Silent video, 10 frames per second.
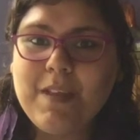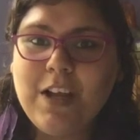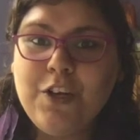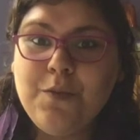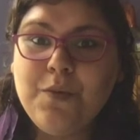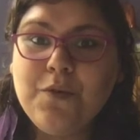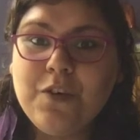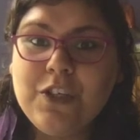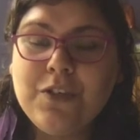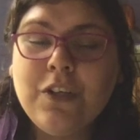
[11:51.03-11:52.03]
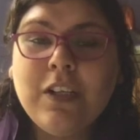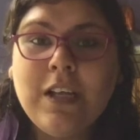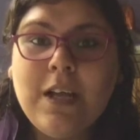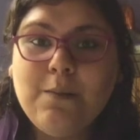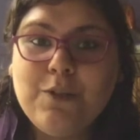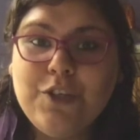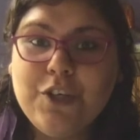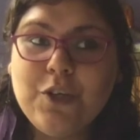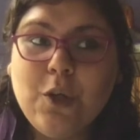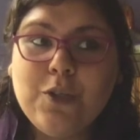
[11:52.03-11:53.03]
new moon crystal, but you
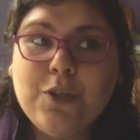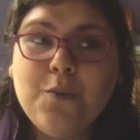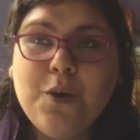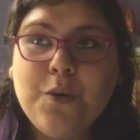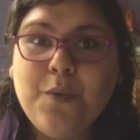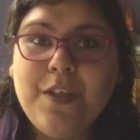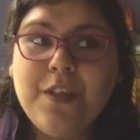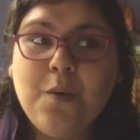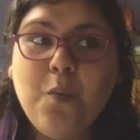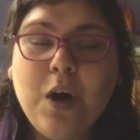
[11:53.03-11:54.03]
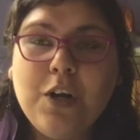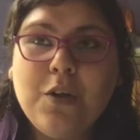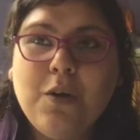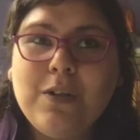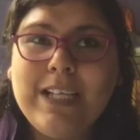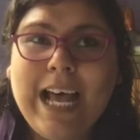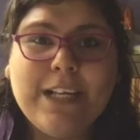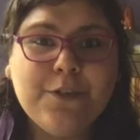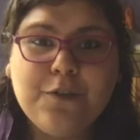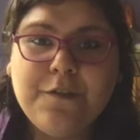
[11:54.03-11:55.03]
can also work with one called
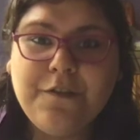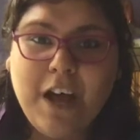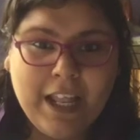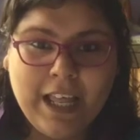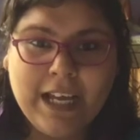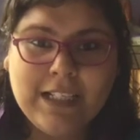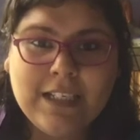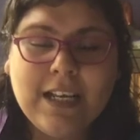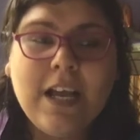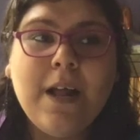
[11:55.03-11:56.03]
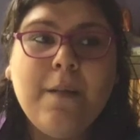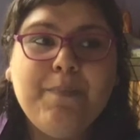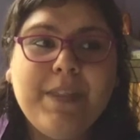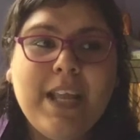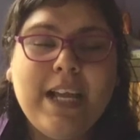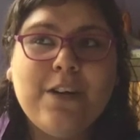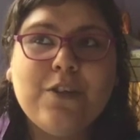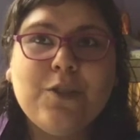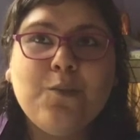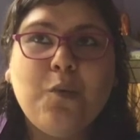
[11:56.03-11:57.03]
astrophyllite. There
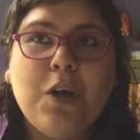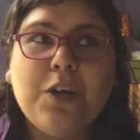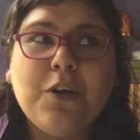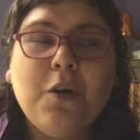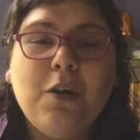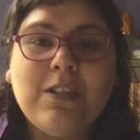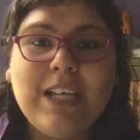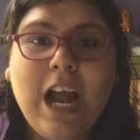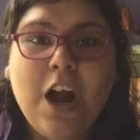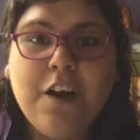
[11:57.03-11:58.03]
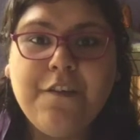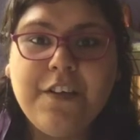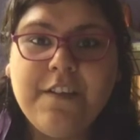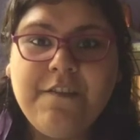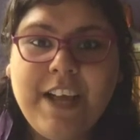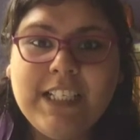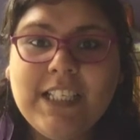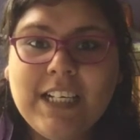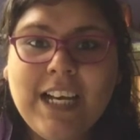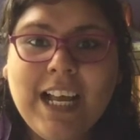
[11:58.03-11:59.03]
is one called
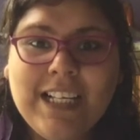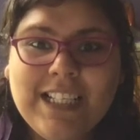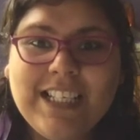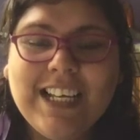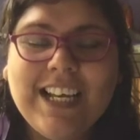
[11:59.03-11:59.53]
arfvedsonite,